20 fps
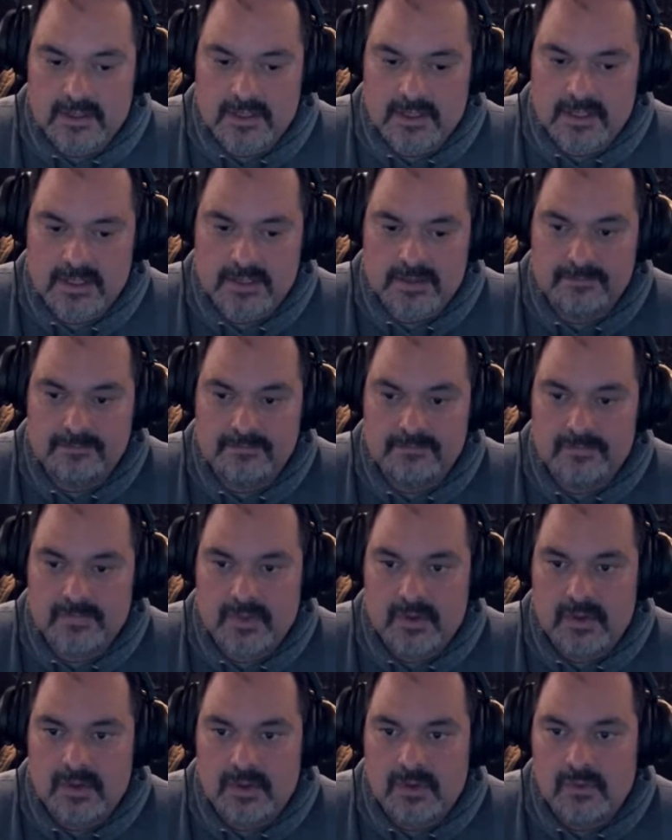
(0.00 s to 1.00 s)
Um,
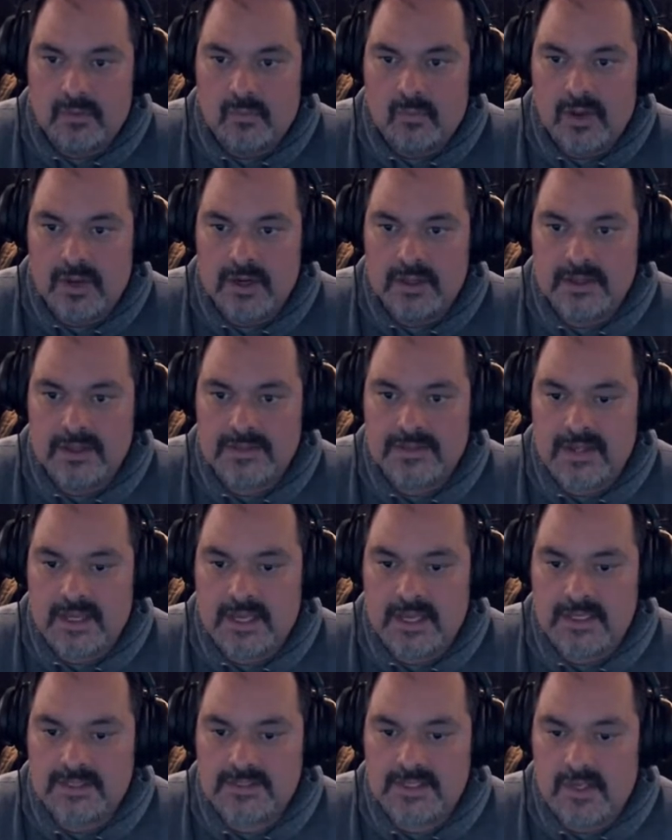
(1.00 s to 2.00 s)
one of the
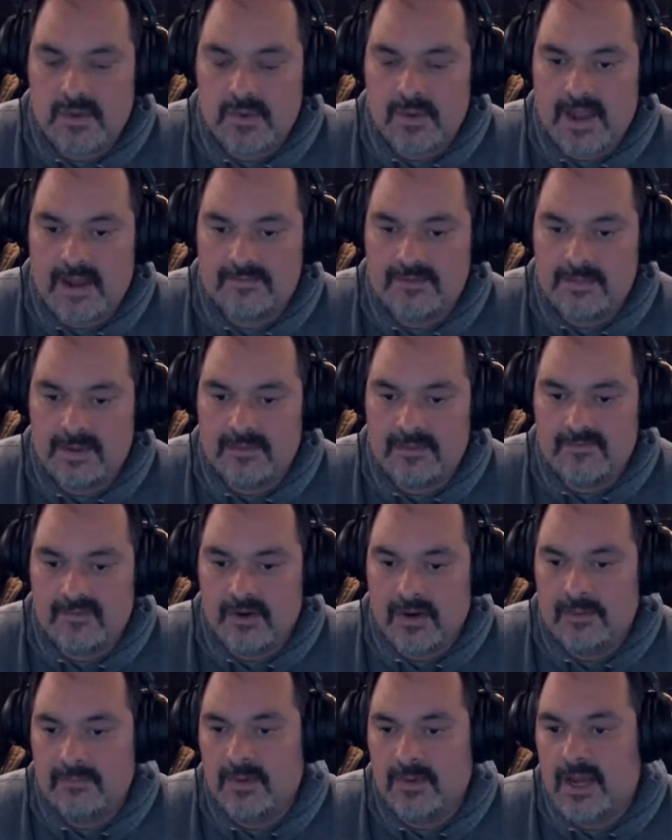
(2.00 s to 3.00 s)
things that you have to be
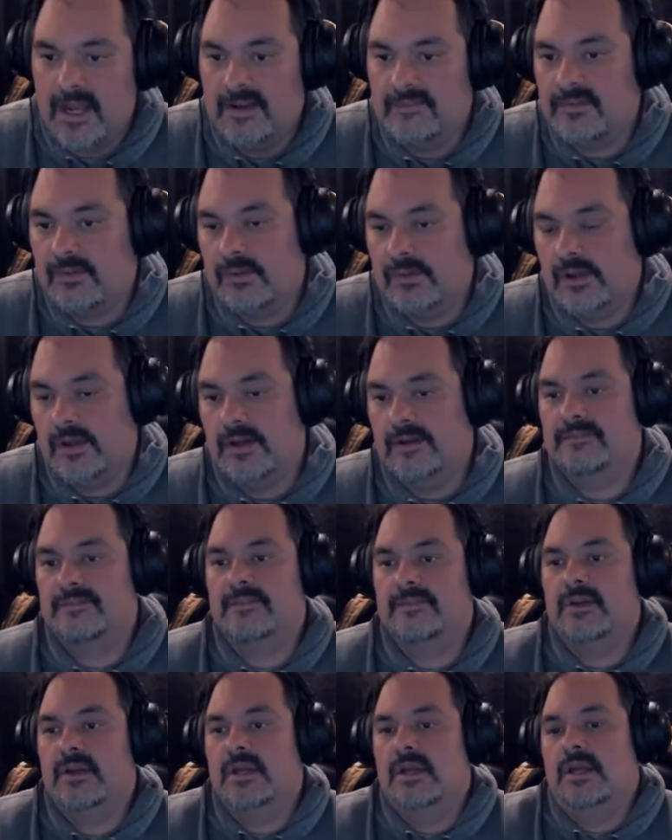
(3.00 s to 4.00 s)
very mindful of
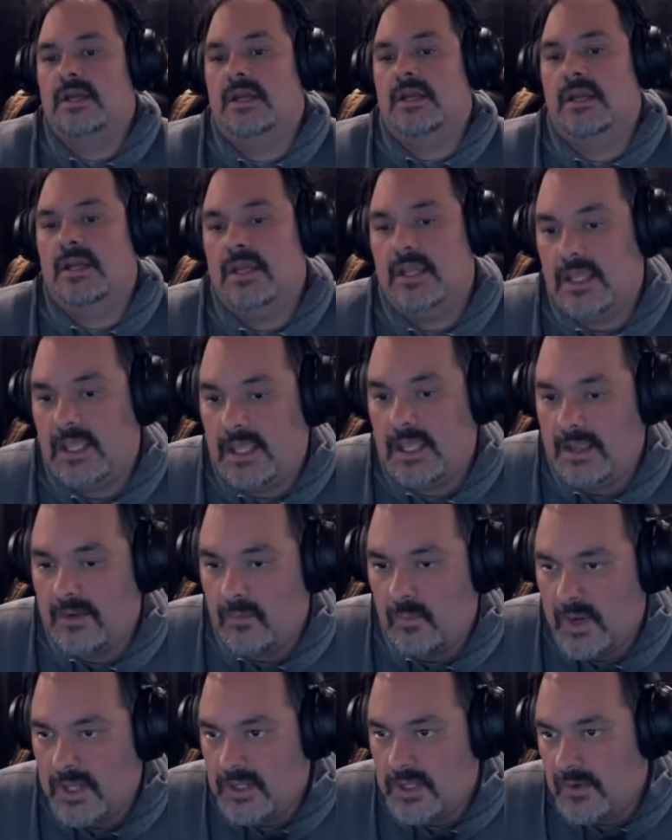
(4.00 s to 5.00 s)

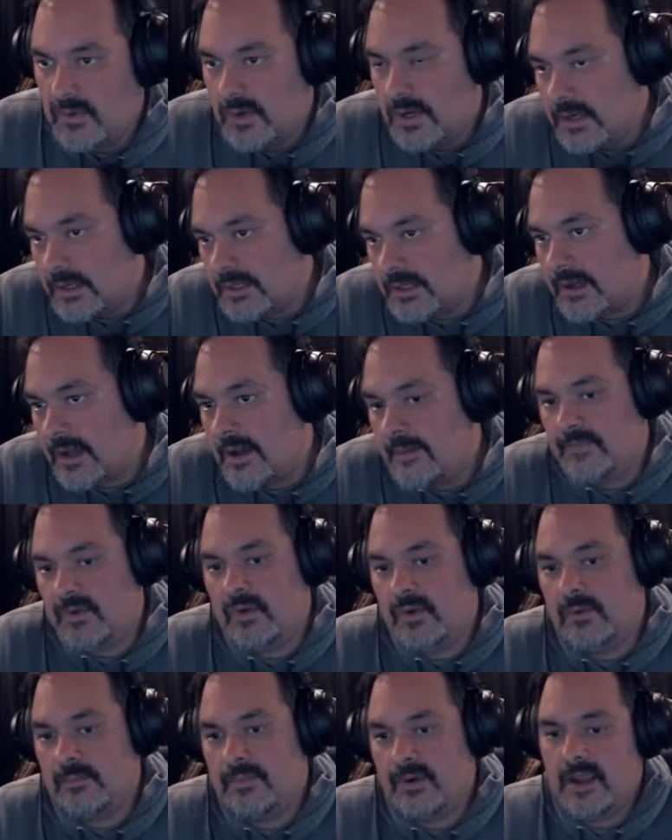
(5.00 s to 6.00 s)
when you hook up
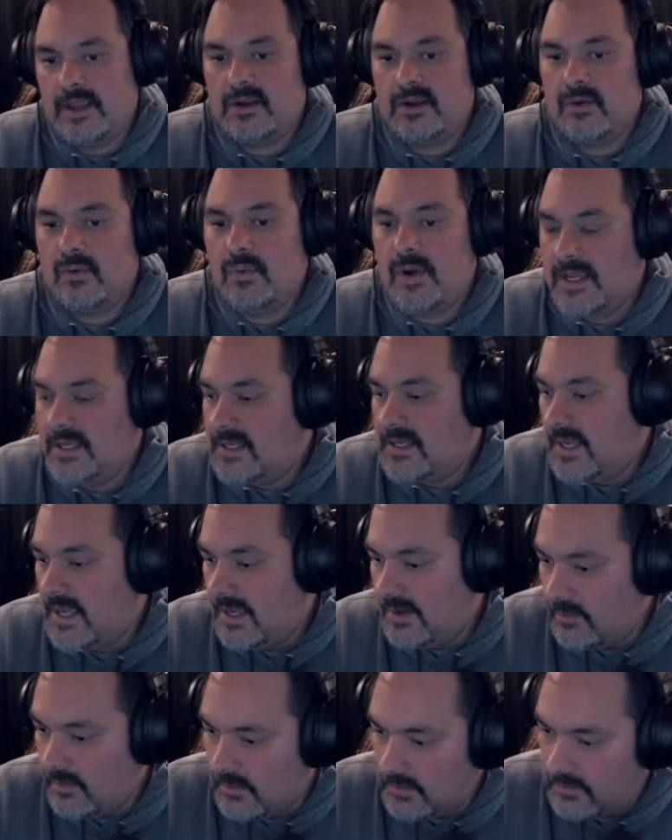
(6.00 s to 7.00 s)
your breakaway
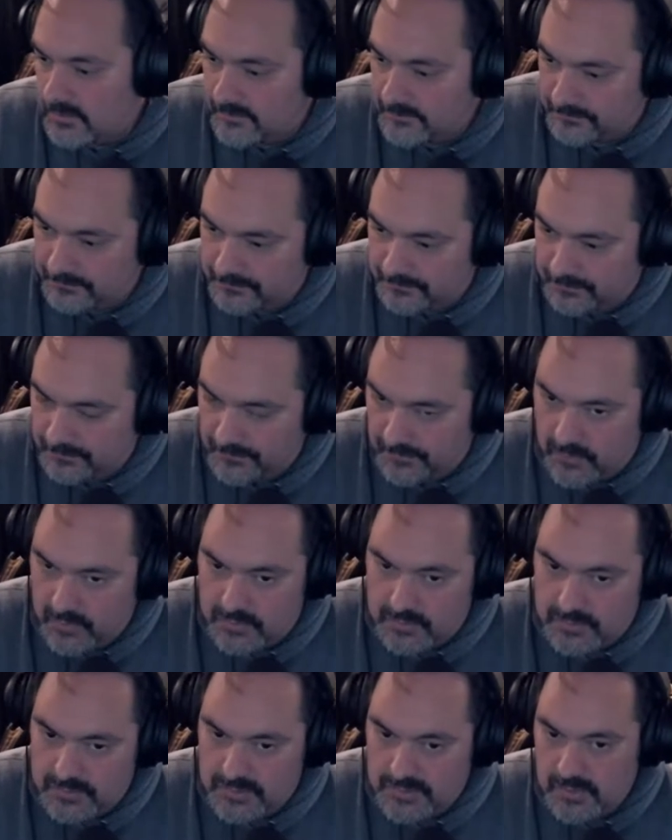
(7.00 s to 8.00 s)
cable
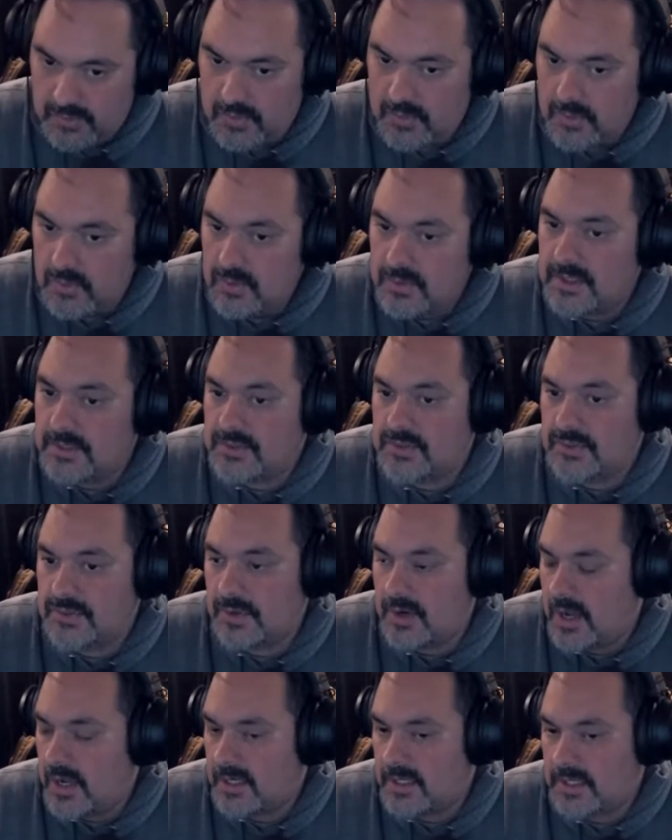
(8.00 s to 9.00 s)
to the
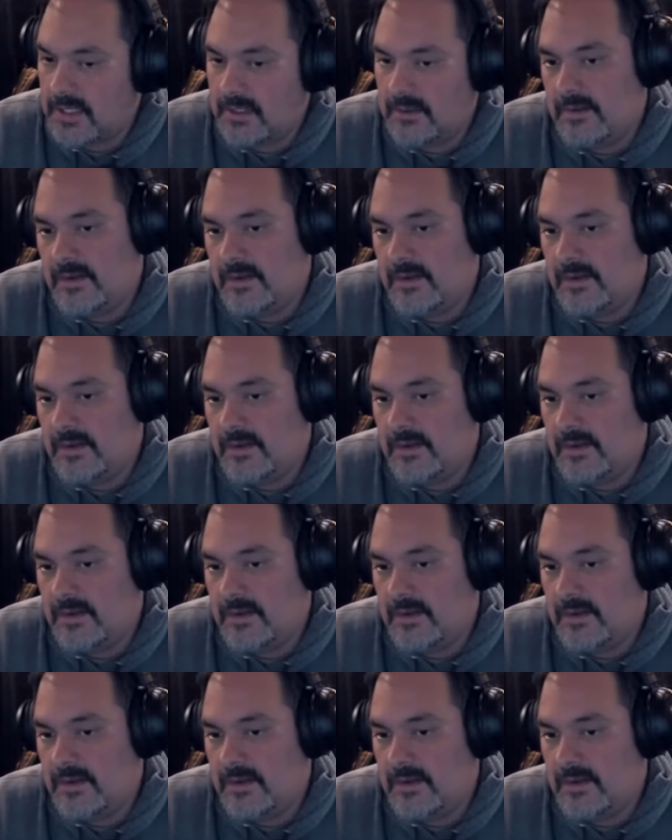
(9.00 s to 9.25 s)
truck,